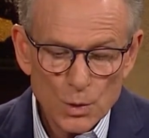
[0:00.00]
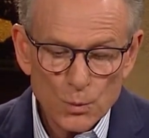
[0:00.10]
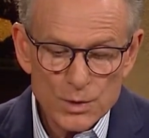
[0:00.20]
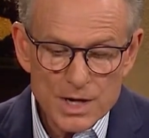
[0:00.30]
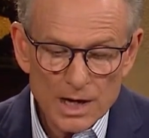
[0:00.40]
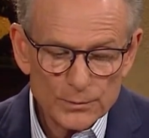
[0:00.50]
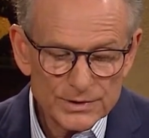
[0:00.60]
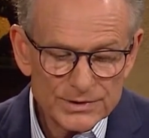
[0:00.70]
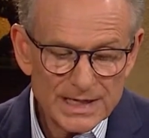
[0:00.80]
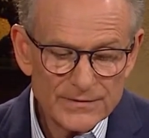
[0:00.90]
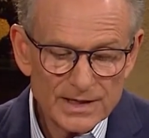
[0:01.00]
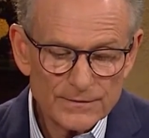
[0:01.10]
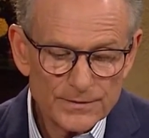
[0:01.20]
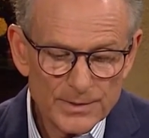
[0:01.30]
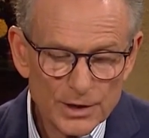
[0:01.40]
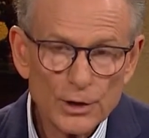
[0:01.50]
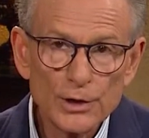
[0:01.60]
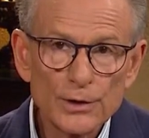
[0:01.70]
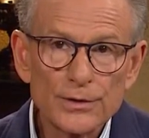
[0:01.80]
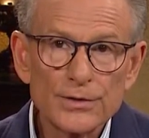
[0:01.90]
We're not receiving it from the
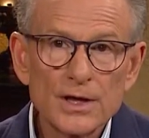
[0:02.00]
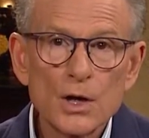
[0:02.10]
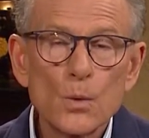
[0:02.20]
earth.